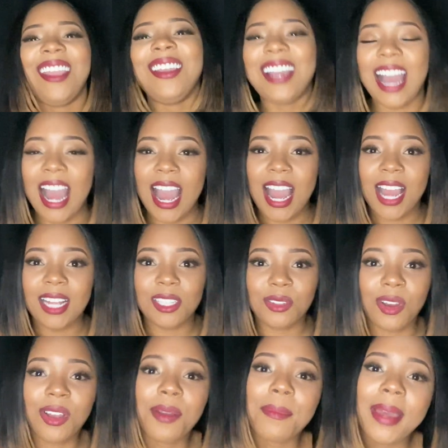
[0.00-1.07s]
you guys,
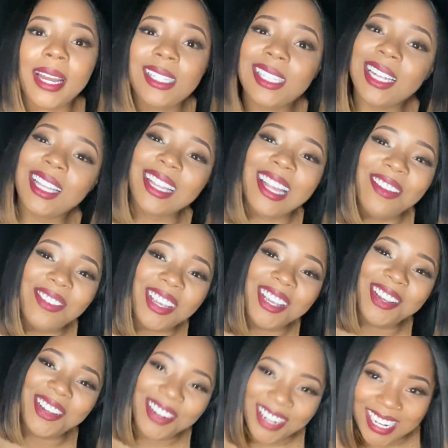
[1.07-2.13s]
welcome back to
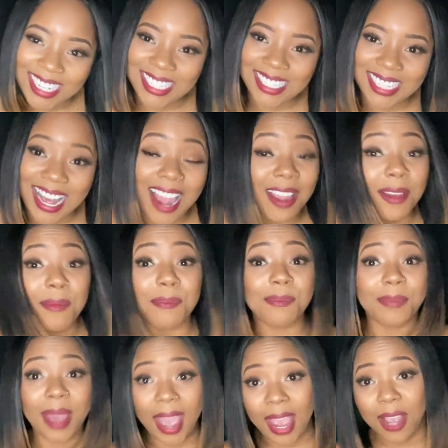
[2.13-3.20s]
Loving Chris. I am
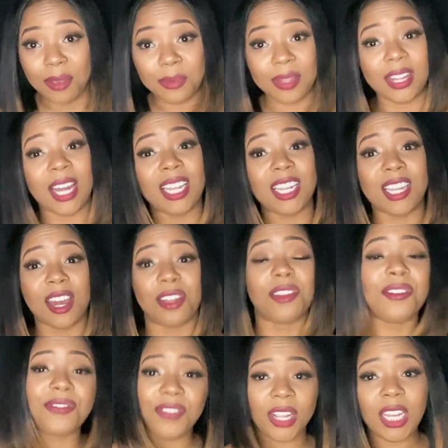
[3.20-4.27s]
back with
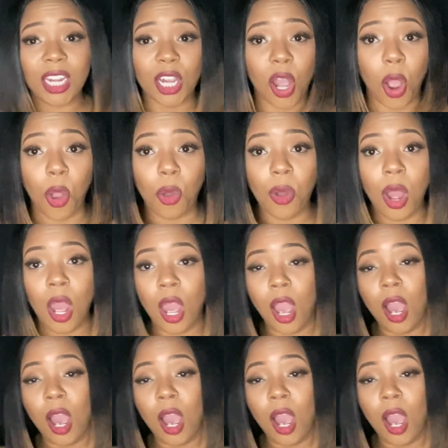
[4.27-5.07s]
another video.